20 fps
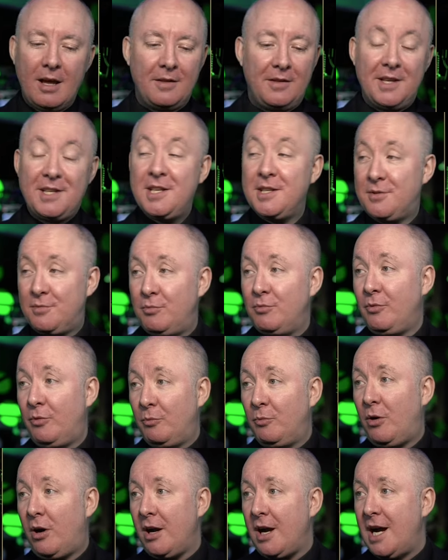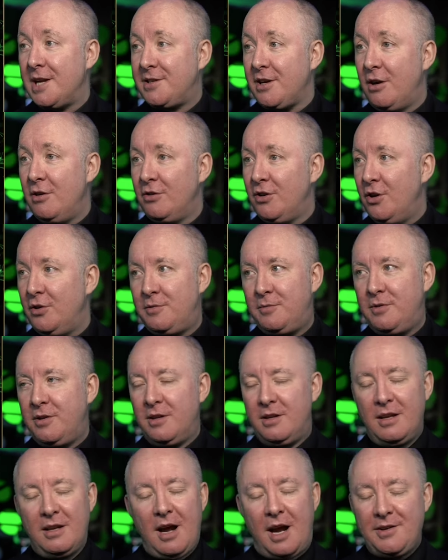This is why I don't
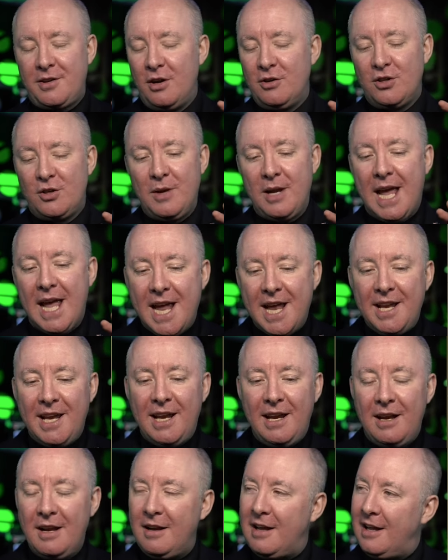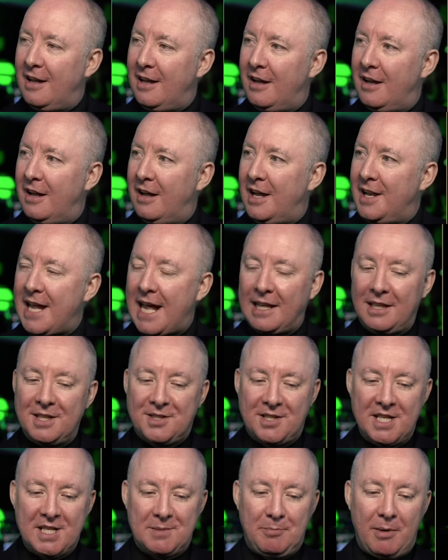do any
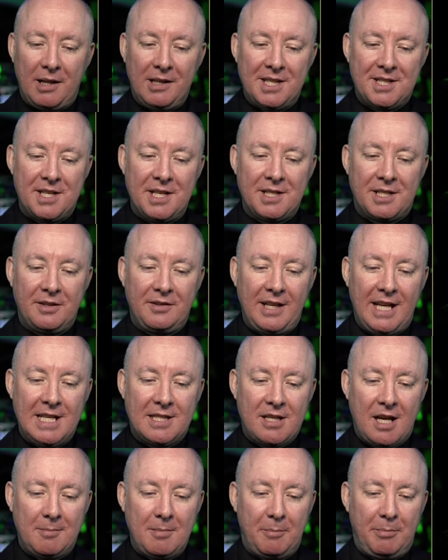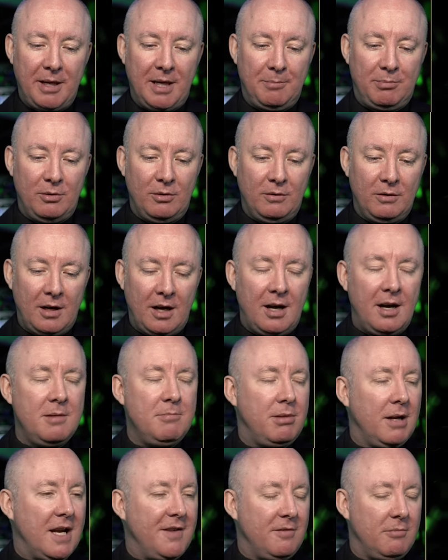analysis by listening to these type of people.
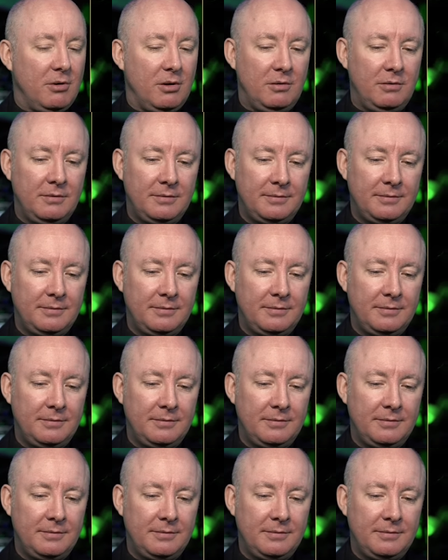Unbelievable.